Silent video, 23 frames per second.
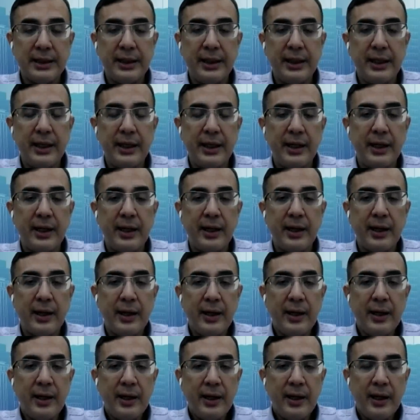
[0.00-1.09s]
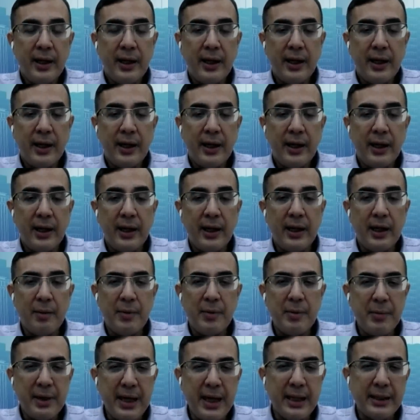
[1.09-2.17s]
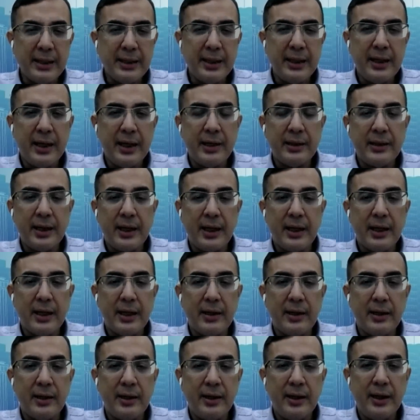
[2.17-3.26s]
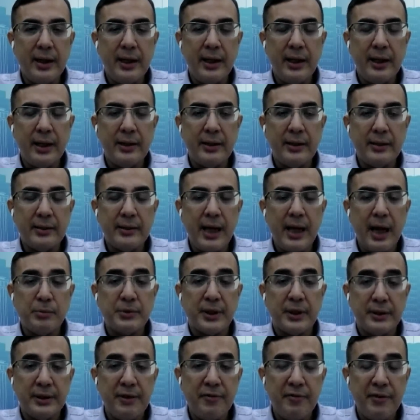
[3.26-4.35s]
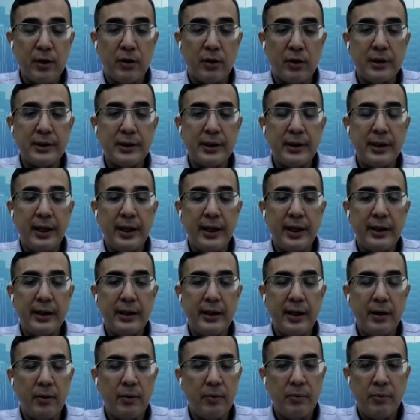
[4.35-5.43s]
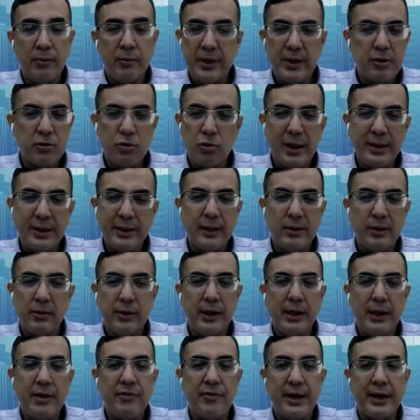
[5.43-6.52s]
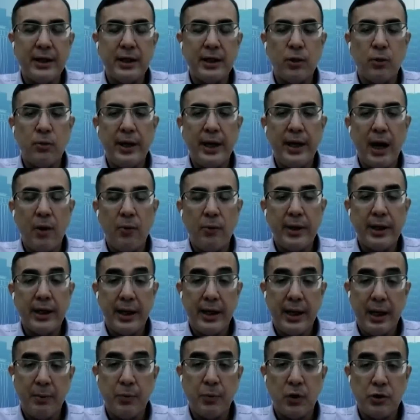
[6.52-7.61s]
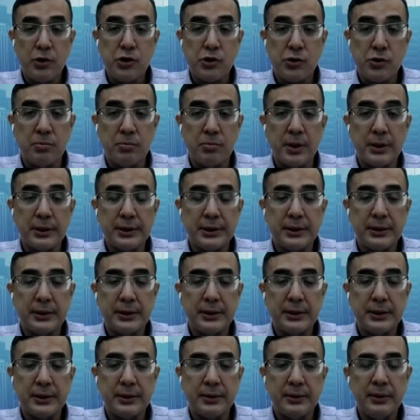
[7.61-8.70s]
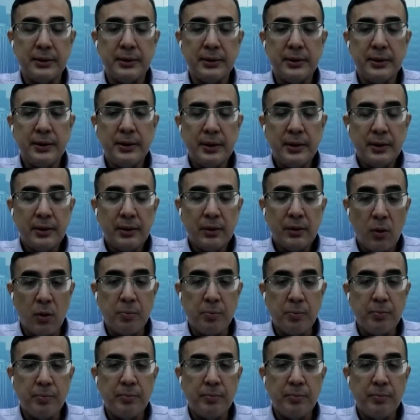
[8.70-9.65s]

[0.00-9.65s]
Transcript: Kasi alam naman natin na talagang times are difficult, and we just wanted to really find a way how we can help consumers, no? Cope.